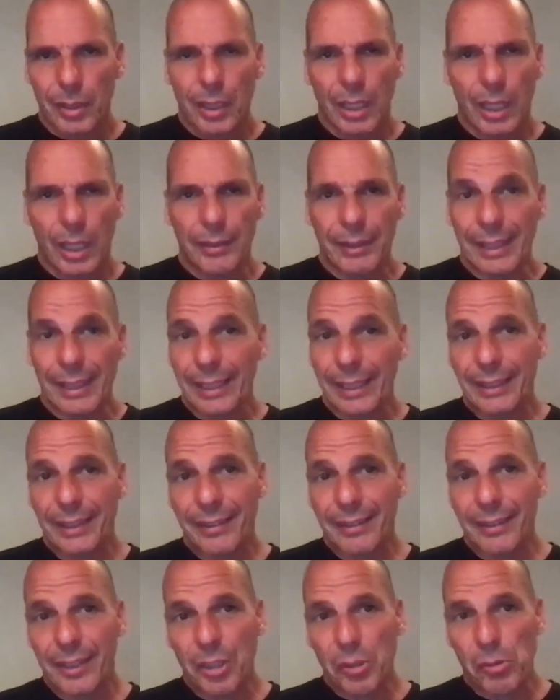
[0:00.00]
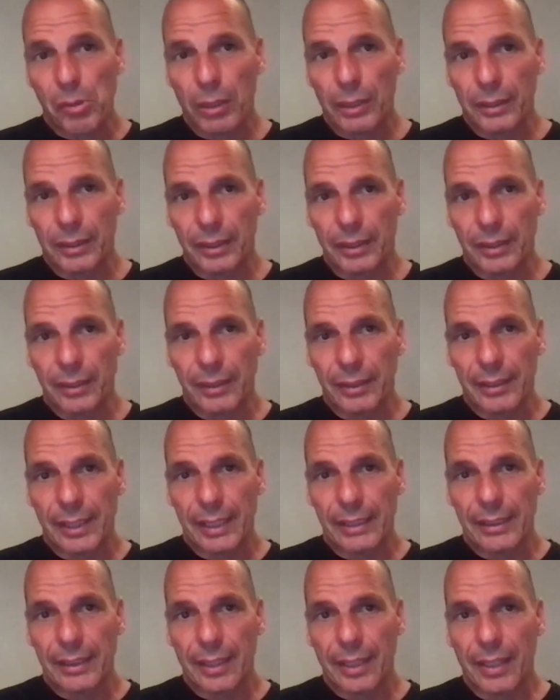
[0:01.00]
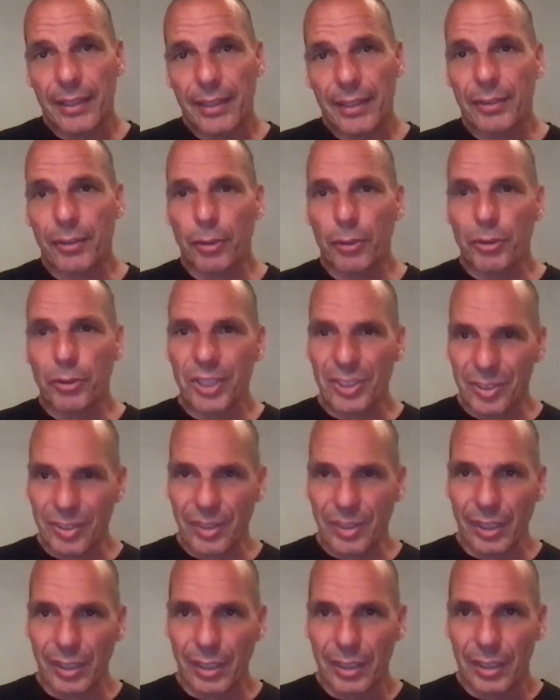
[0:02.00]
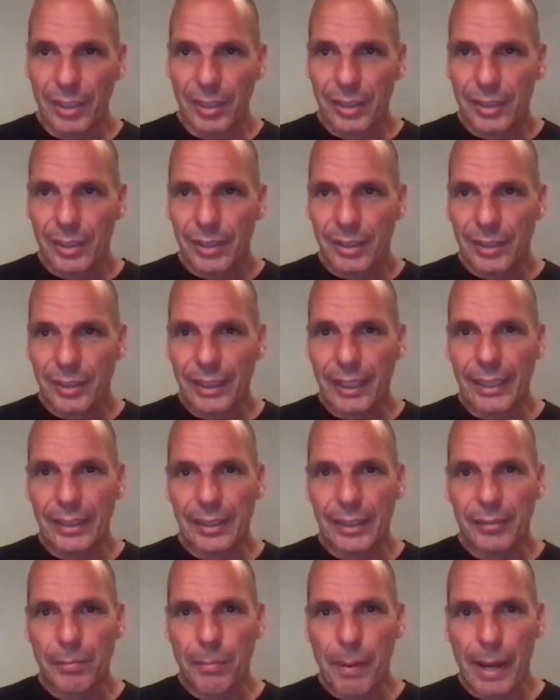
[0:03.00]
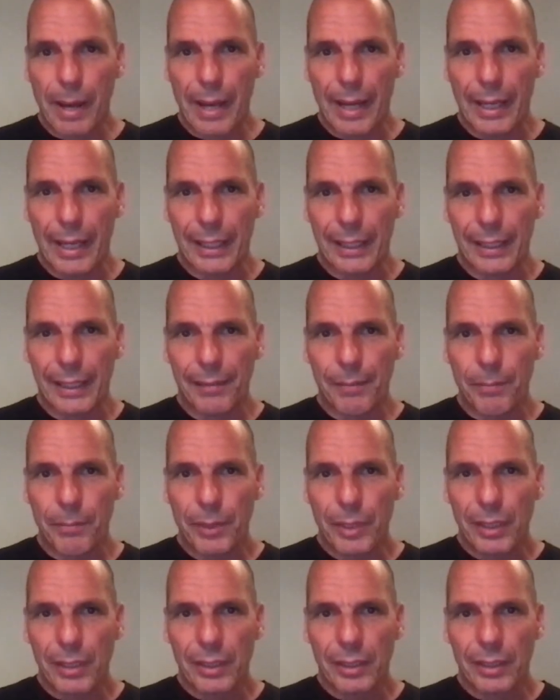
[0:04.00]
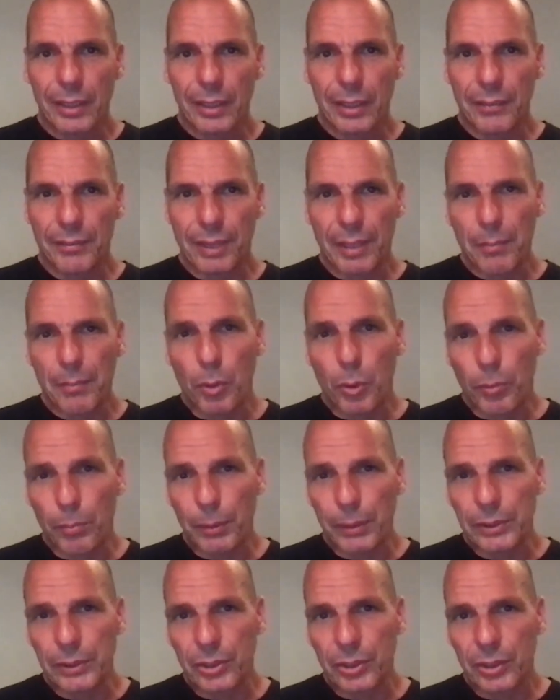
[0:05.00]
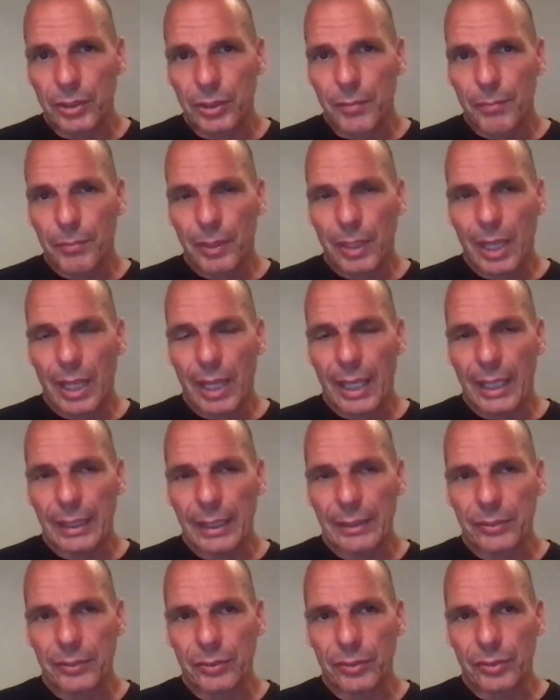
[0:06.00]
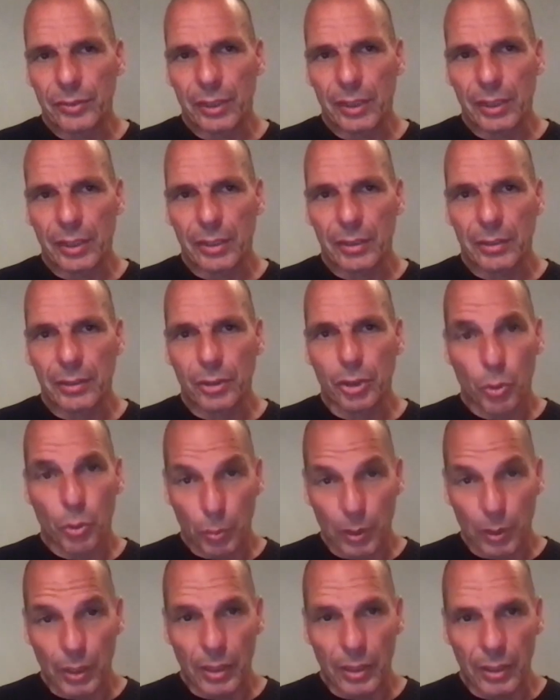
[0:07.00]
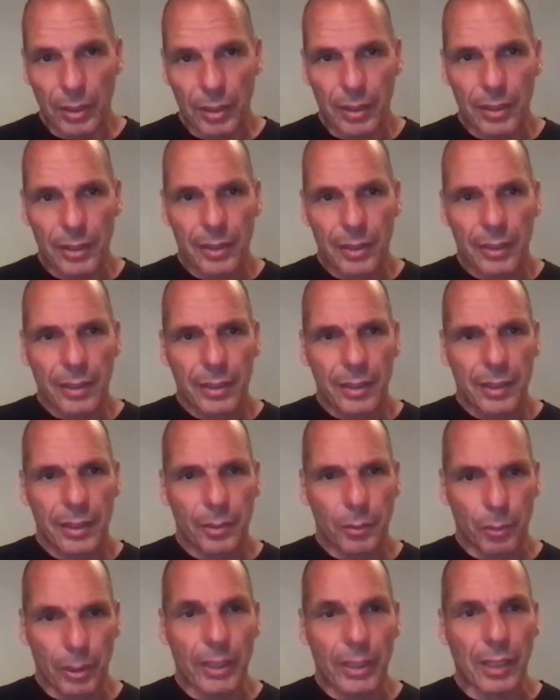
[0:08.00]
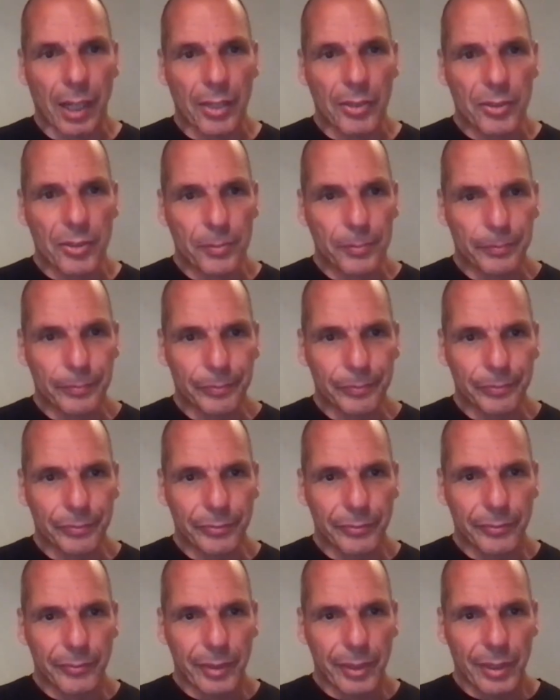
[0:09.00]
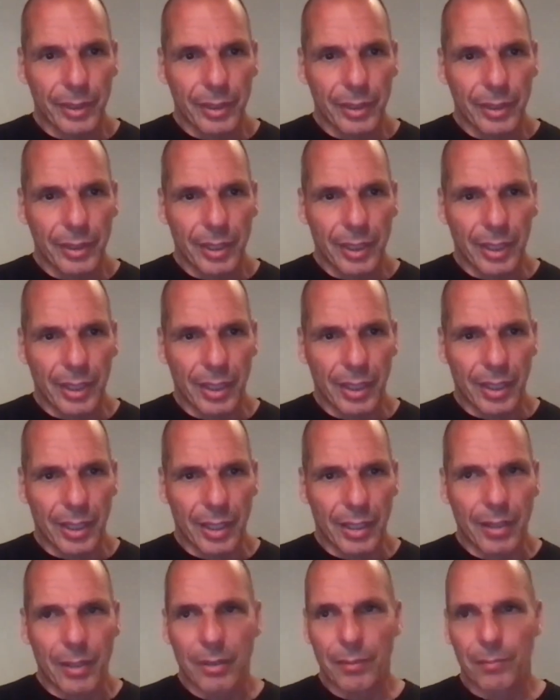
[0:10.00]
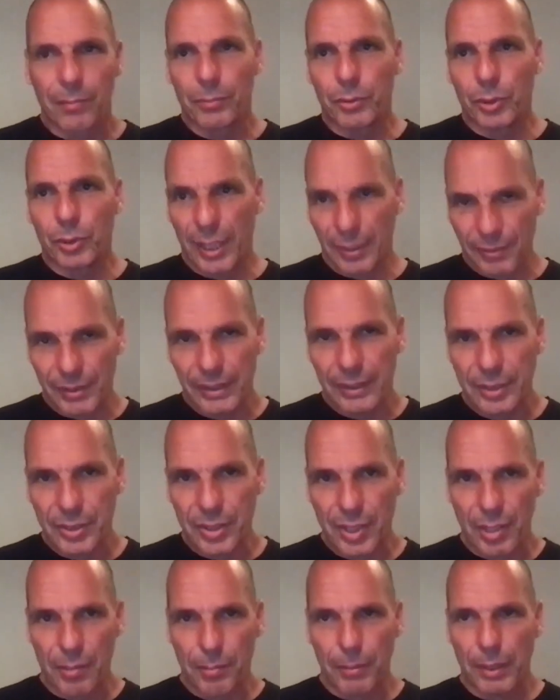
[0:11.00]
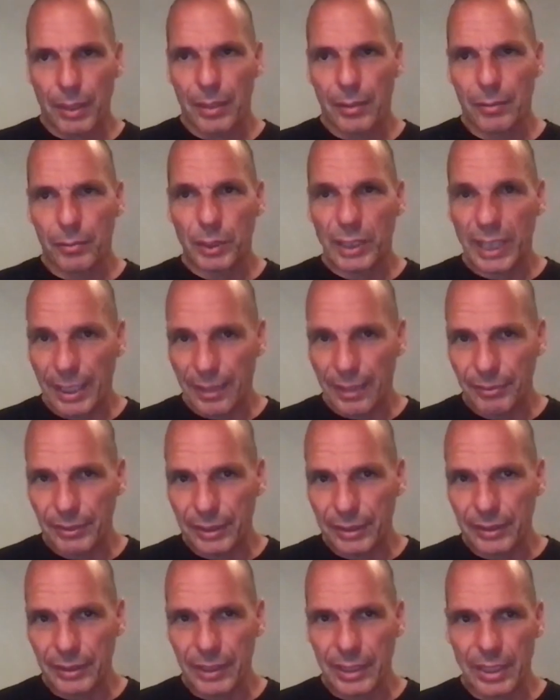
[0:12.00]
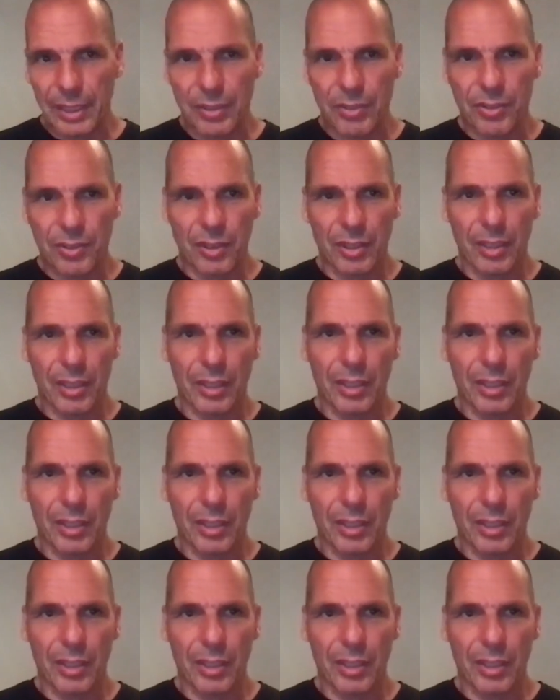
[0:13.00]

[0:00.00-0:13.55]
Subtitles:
and the greater the inequality, the greater the toxicity created by a very morbid and cruel ruling class. You have that in Serbia, we have it in Greece.